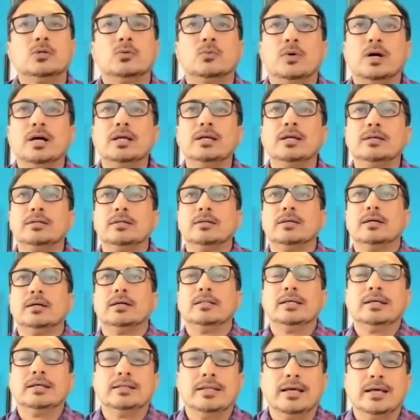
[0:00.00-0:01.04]
one
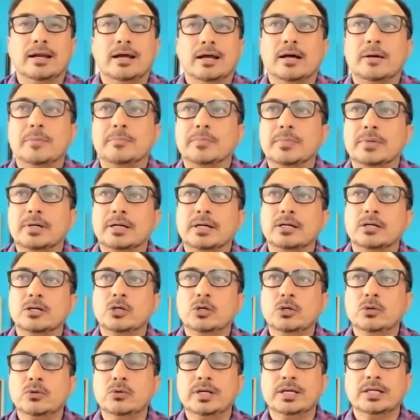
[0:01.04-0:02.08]
thing that I'm
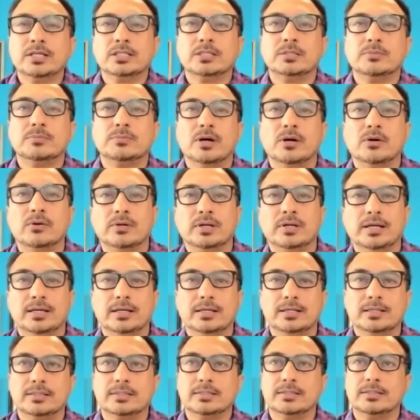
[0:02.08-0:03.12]
curious about
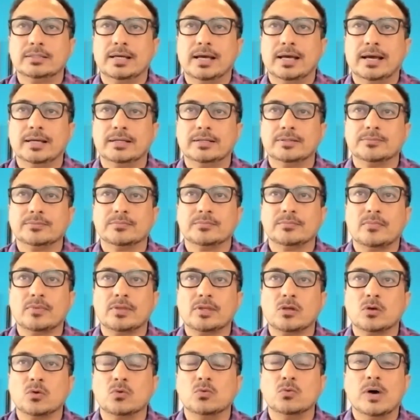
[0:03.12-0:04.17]
is that
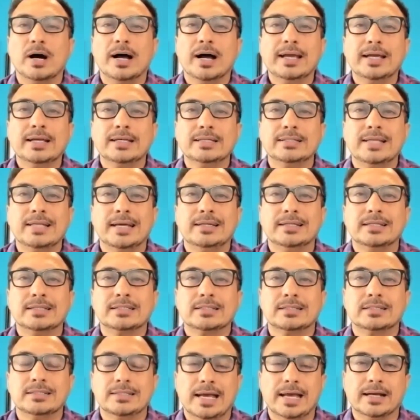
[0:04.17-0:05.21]
why is that
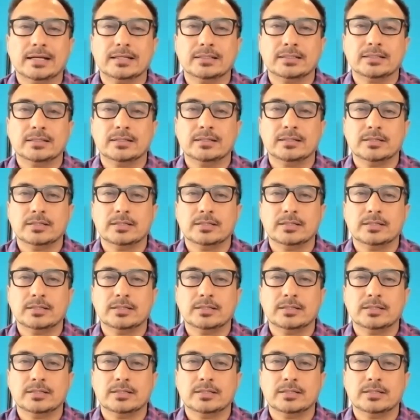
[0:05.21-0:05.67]
disconnect?